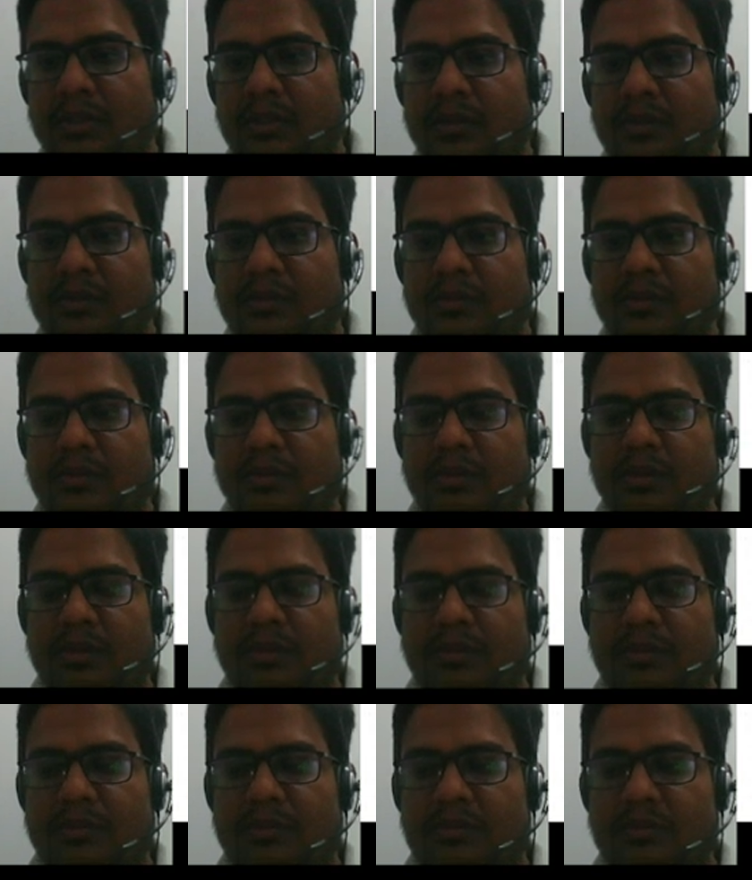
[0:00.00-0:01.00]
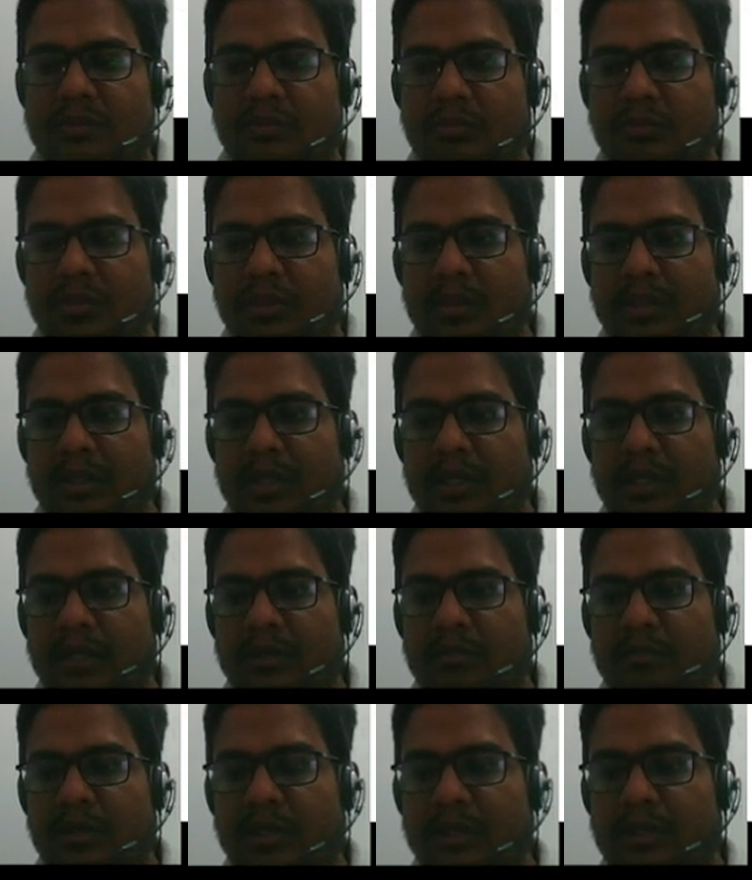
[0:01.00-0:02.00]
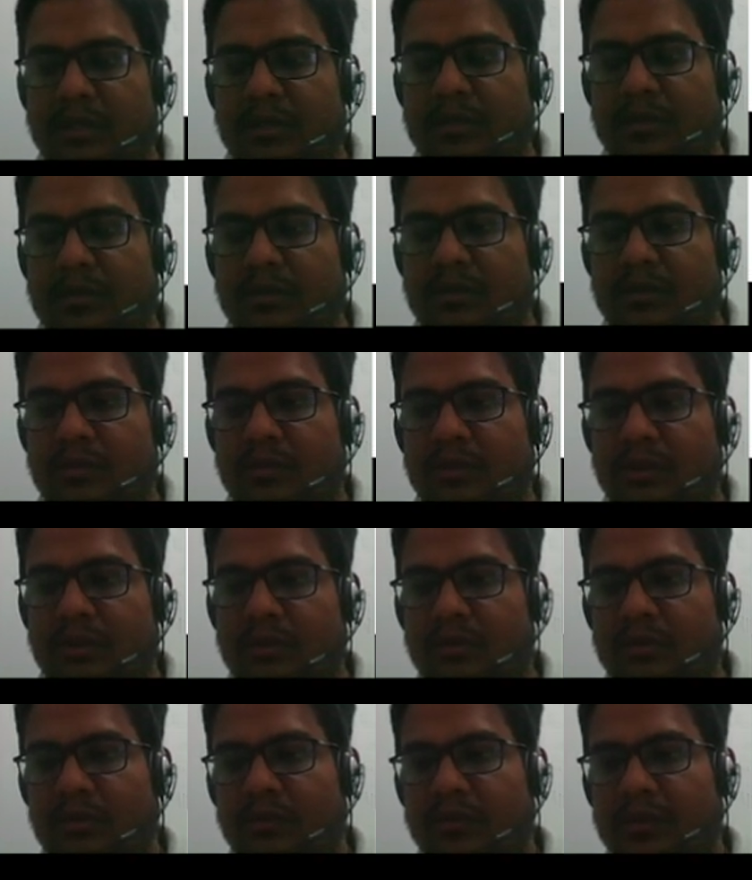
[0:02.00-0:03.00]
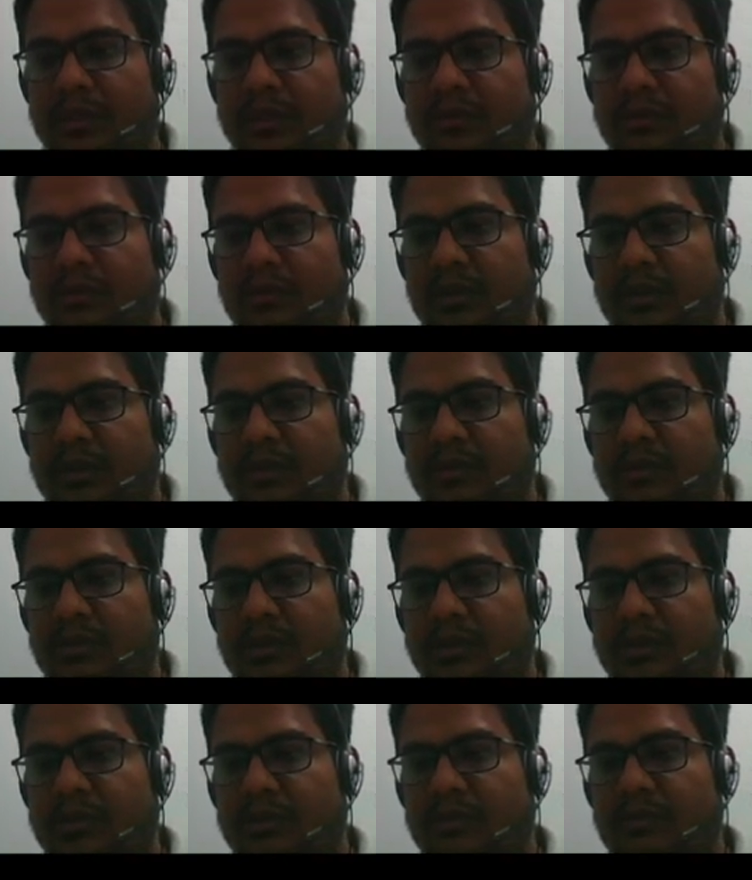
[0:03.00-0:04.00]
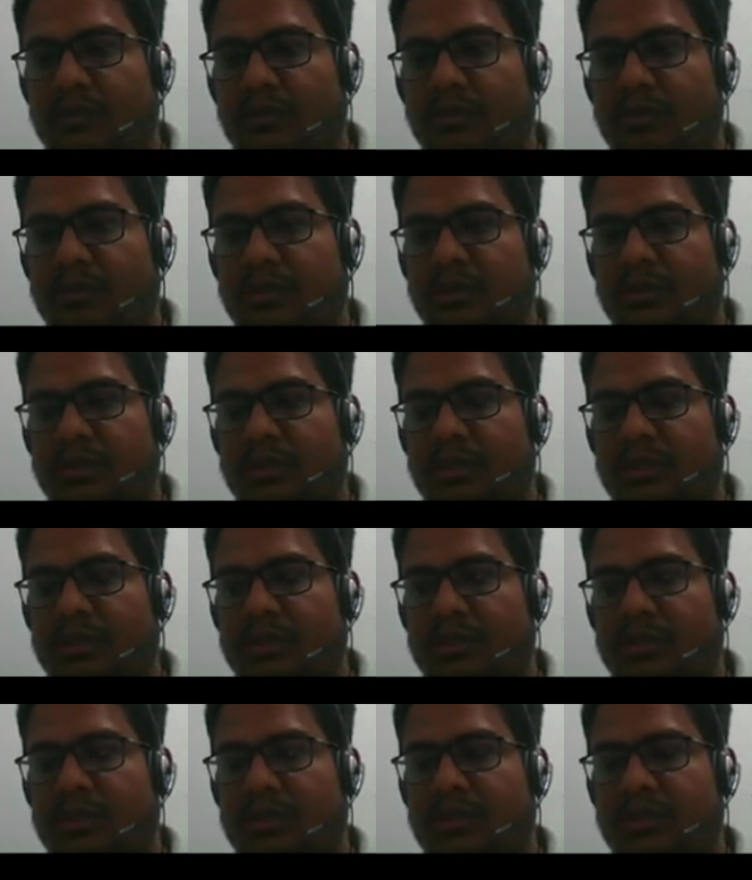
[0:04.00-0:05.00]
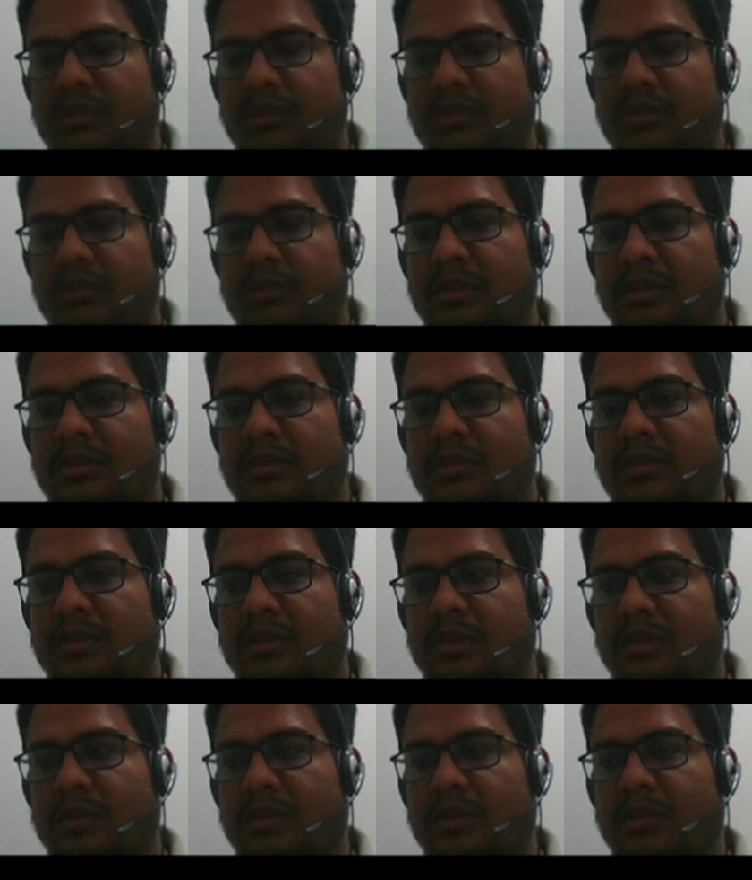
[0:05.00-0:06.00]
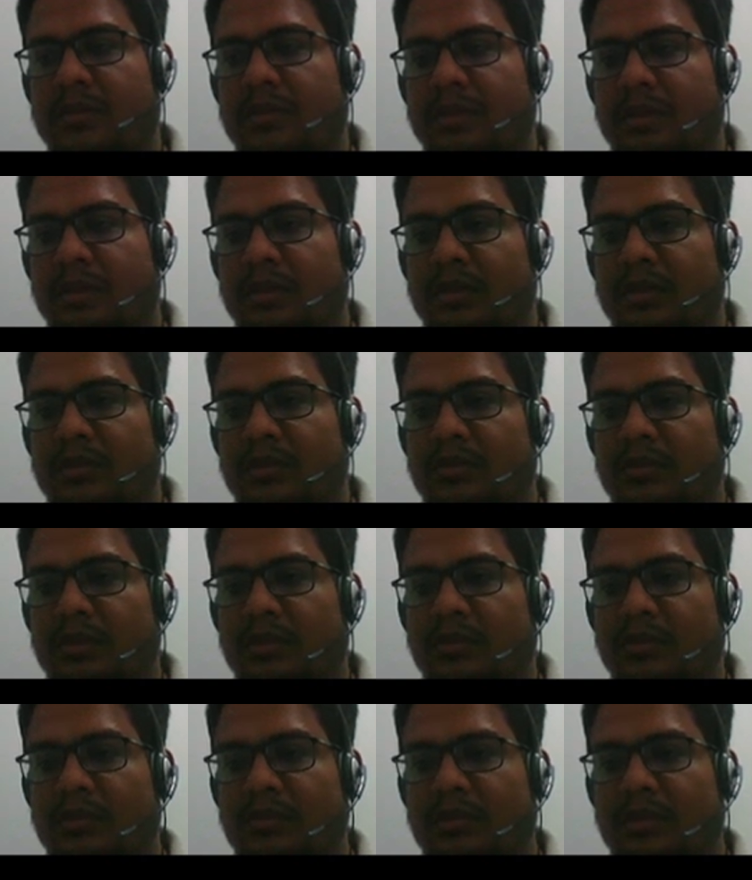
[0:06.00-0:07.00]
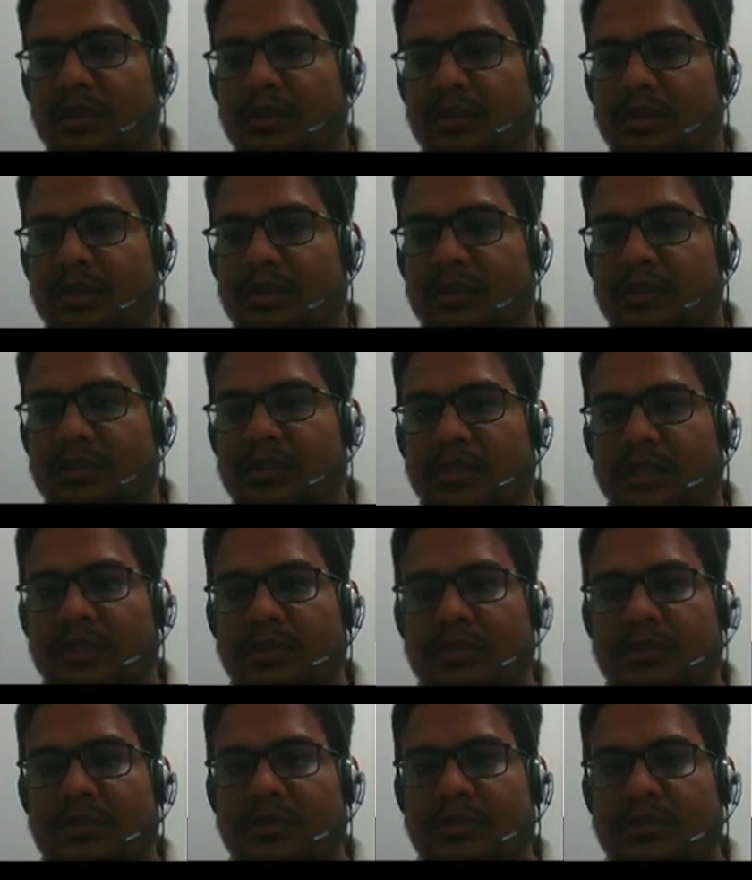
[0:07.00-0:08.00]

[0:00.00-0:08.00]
So that is will be 8 by square root of 8 square, so 64 plus 36, that is 100, square root of 100, that is 10.